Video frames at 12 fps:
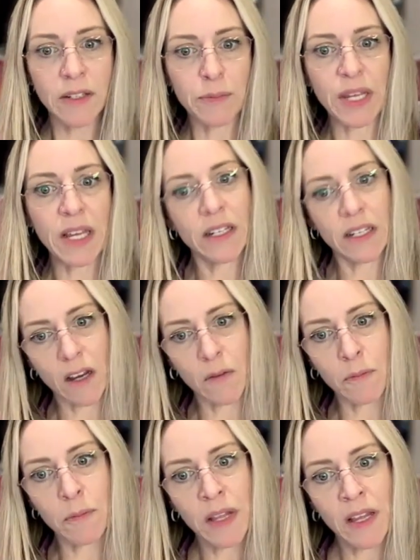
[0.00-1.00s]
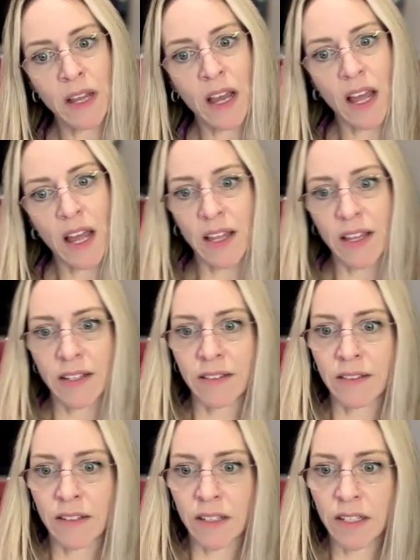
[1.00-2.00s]
being numb.
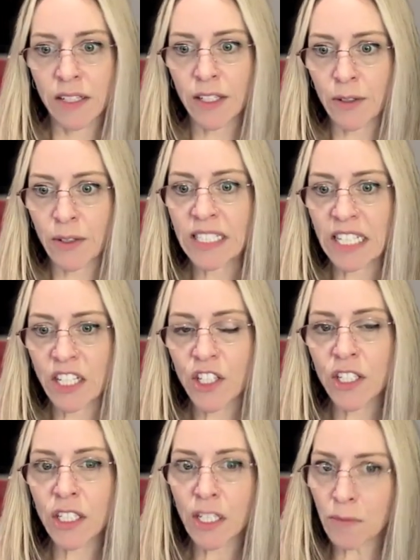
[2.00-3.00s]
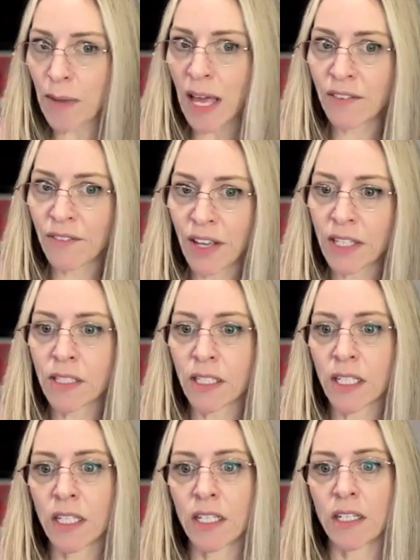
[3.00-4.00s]
And, addiction can
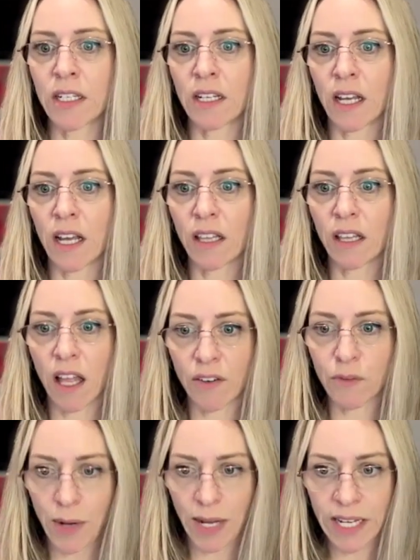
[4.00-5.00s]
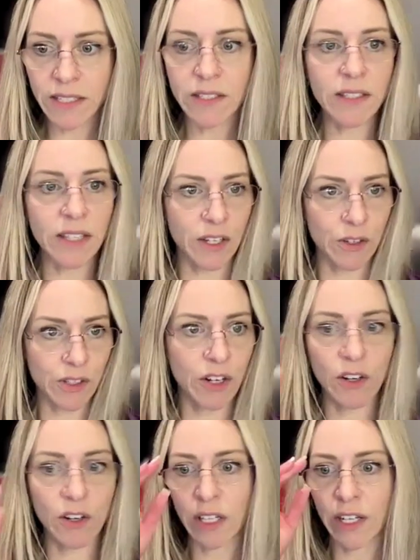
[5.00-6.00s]
manifest in a lot of ways, like you
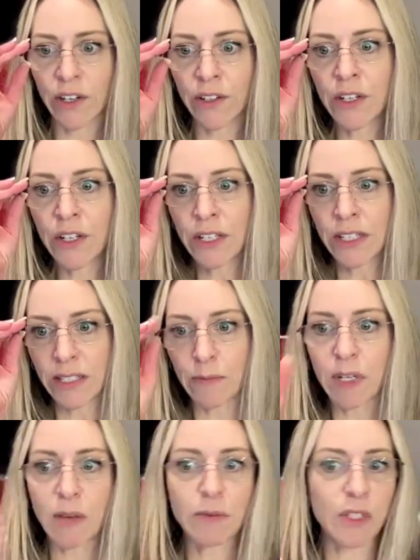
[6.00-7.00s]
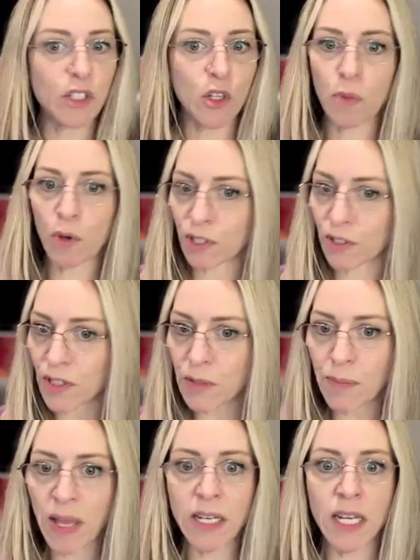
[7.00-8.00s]
said earlier. Sometimes it's compulsive
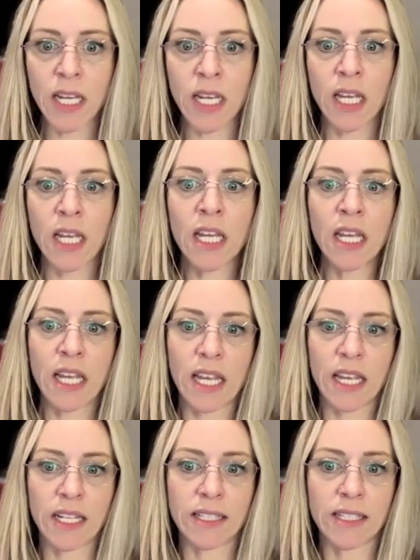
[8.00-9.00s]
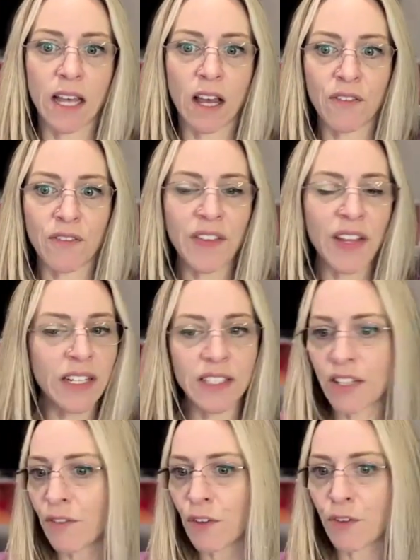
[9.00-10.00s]
spending, it's
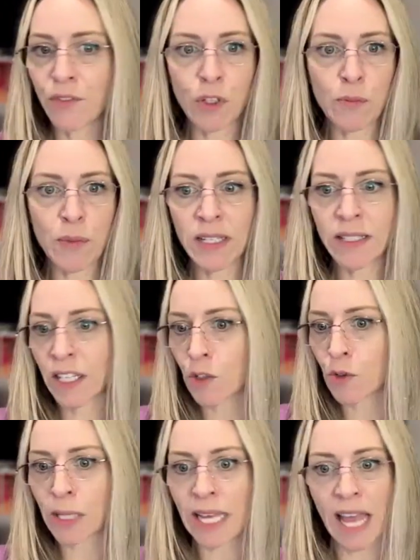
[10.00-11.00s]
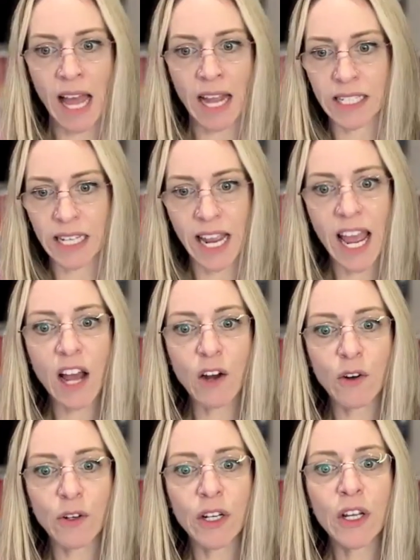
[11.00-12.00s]
fantasy fulfillment, sexually acting
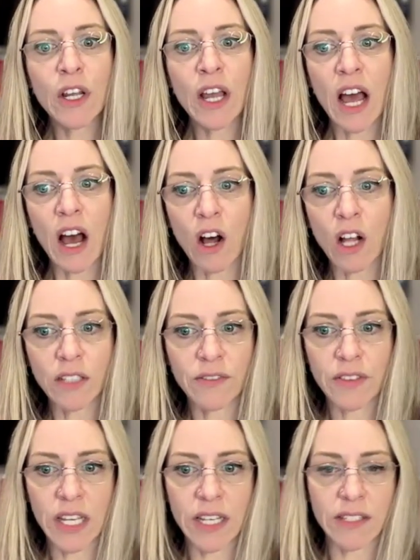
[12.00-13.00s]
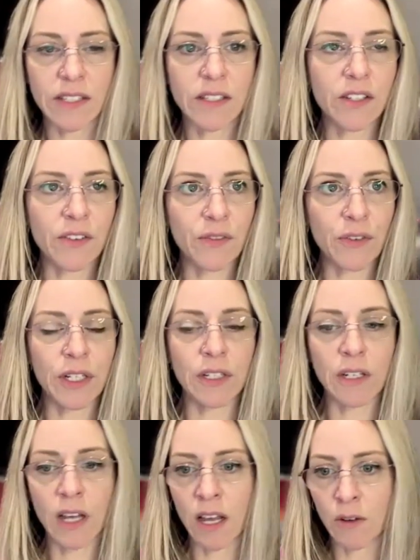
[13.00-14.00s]
out, all of these
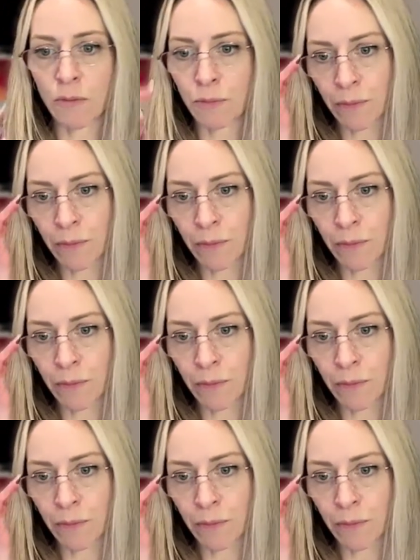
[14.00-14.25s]
different,